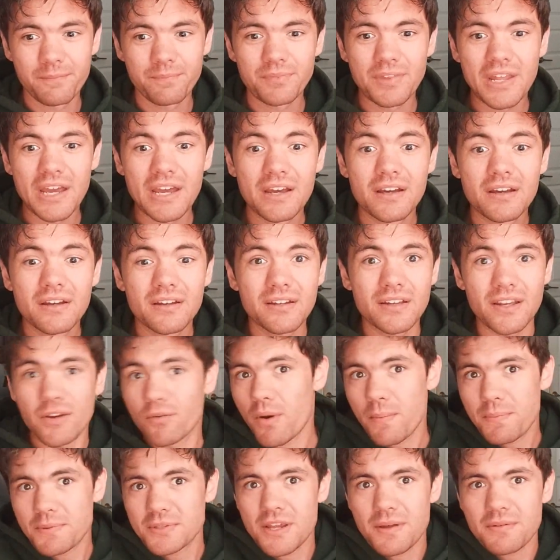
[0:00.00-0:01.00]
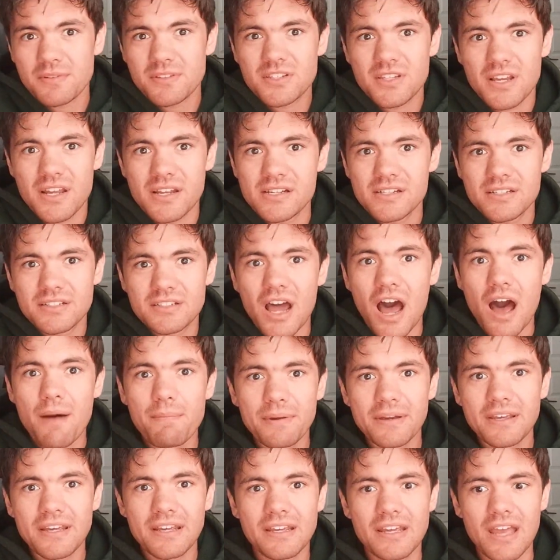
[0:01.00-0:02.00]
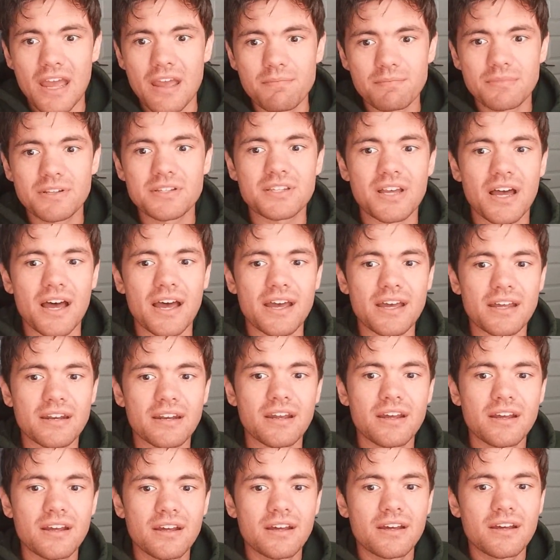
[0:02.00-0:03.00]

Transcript: It represents a topic in game design